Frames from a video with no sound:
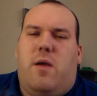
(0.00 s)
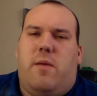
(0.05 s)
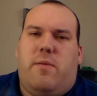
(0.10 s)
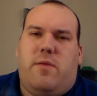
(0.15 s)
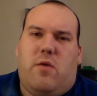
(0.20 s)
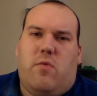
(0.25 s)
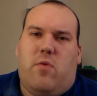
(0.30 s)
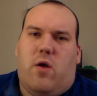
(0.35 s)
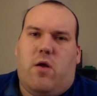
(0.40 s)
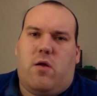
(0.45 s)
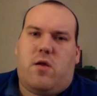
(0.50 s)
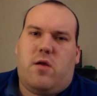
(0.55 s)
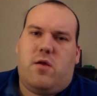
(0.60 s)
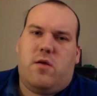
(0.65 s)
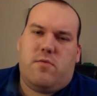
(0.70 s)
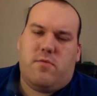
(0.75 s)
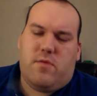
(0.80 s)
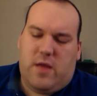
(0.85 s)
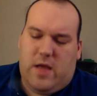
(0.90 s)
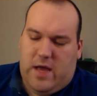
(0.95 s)
they work.
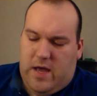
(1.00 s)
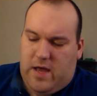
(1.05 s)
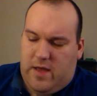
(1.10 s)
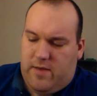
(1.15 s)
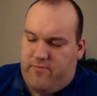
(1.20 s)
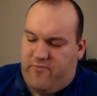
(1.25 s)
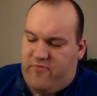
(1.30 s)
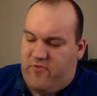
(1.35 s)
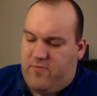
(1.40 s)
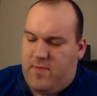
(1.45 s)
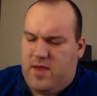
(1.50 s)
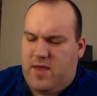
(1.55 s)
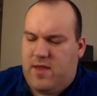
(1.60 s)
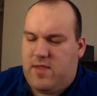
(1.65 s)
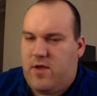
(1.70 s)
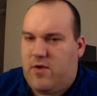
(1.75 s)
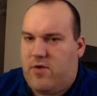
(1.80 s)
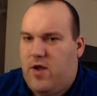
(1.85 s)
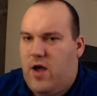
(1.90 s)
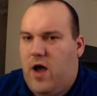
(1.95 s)
For
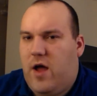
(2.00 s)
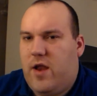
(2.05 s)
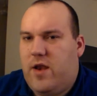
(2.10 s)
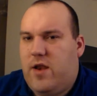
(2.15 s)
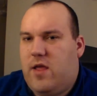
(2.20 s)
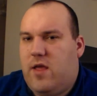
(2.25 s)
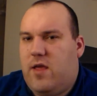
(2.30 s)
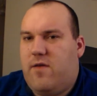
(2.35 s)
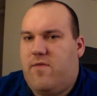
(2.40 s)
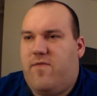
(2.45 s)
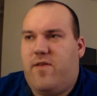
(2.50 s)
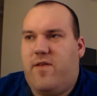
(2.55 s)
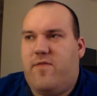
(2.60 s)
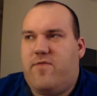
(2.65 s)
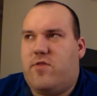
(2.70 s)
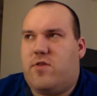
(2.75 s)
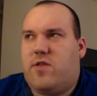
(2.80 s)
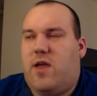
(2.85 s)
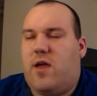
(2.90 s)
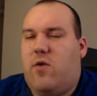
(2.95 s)
me, they're not. If
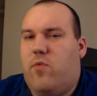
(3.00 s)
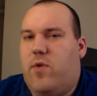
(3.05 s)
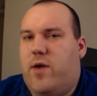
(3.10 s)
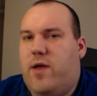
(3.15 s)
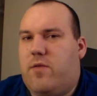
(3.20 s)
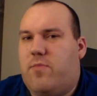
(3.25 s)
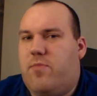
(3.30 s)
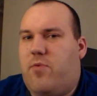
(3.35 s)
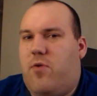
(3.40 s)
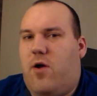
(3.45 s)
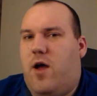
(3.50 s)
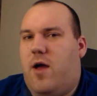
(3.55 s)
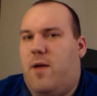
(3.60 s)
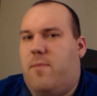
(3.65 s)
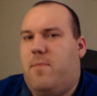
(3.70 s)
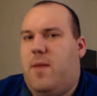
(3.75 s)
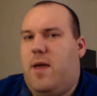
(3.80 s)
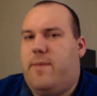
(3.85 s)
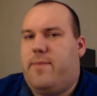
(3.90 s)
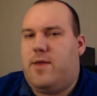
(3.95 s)
you could take a Winged
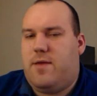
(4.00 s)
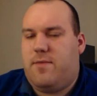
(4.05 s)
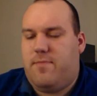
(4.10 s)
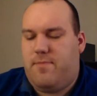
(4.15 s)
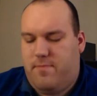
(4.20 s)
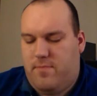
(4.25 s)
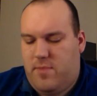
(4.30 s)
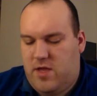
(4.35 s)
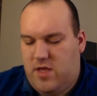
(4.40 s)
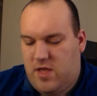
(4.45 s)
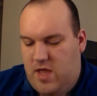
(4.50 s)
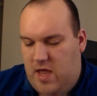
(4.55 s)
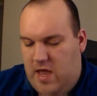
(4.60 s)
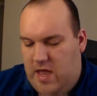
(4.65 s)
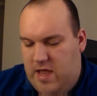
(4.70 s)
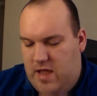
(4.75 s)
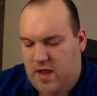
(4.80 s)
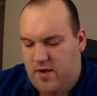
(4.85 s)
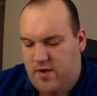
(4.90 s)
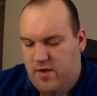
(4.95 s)
Prime, maybe, but you
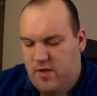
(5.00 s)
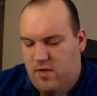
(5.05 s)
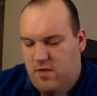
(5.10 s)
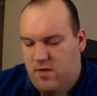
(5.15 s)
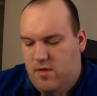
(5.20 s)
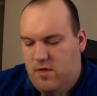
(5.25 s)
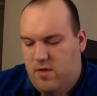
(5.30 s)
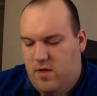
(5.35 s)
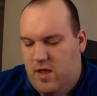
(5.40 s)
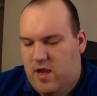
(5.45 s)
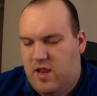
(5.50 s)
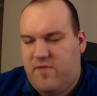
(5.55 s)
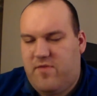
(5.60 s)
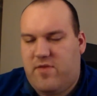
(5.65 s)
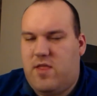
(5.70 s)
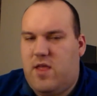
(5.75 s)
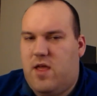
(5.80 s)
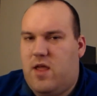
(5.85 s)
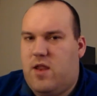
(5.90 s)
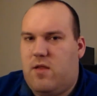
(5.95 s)
can't. And
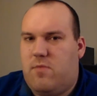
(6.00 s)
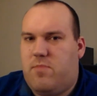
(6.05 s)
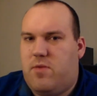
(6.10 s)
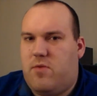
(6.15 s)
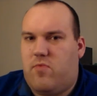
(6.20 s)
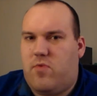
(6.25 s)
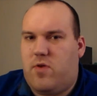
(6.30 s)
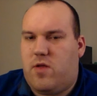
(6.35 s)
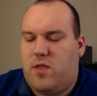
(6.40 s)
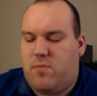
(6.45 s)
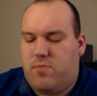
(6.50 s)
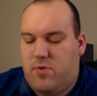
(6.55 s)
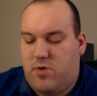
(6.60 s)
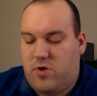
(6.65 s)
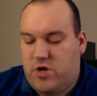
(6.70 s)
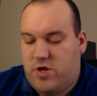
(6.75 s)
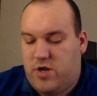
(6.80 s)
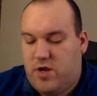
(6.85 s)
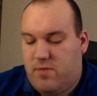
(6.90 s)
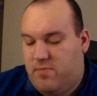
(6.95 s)
even then, it'd be really
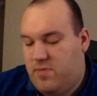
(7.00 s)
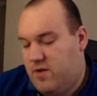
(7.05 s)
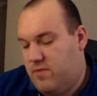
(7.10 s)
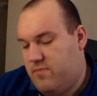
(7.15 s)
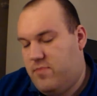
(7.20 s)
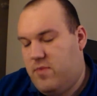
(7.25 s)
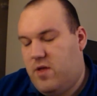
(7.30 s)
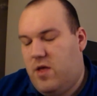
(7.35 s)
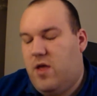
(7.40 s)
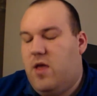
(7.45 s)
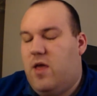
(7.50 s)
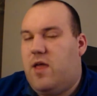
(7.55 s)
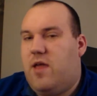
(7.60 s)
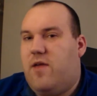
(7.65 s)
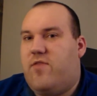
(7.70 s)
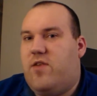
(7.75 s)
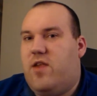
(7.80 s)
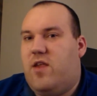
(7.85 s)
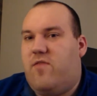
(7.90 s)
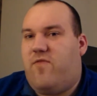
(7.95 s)
pushing it. But
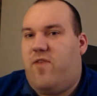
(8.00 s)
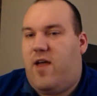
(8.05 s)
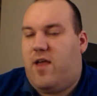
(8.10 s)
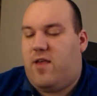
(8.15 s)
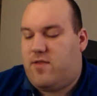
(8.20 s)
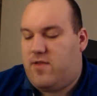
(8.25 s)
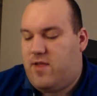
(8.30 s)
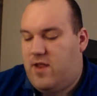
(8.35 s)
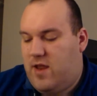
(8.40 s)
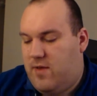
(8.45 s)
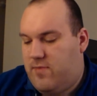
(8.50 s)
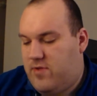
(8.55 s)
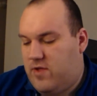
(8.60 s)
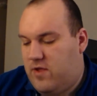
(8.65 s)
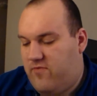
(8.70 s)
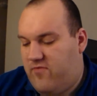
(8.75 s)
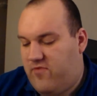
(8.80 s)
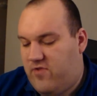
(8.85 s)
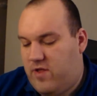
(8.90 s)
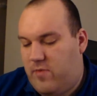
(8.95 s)
if you need fast
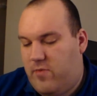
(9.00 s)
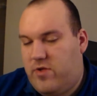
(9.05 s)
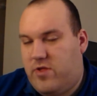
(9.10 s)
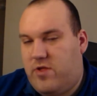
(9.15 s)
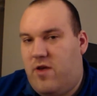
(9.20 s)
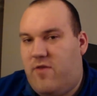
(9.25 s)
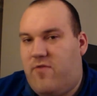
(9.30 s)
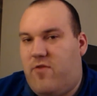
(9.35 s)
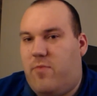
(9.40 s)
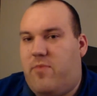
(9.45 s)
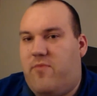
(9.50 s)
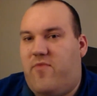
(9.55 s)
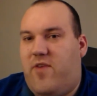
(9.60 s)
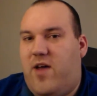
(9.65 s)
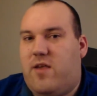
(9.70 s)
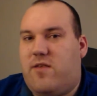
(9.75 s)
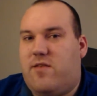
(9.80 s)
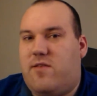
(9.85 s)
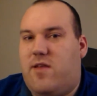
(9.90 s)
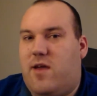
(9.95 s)
Synapse and for some reason you have open
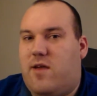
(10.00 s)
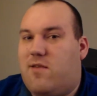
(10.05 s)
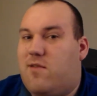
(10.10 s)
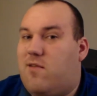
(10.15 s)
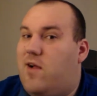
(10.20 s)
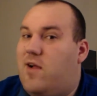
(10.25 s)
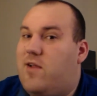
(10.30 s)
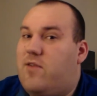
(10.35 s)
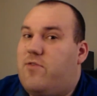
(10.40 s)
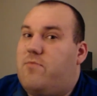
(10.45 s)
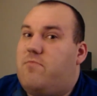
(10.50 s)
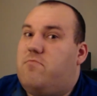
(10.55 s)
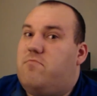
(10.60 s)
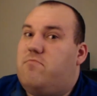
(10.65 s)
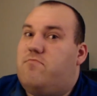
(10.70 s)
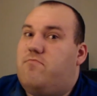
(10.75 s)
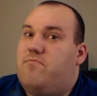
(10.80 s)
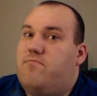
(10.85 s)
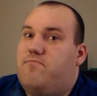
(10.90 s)
fast attack slots,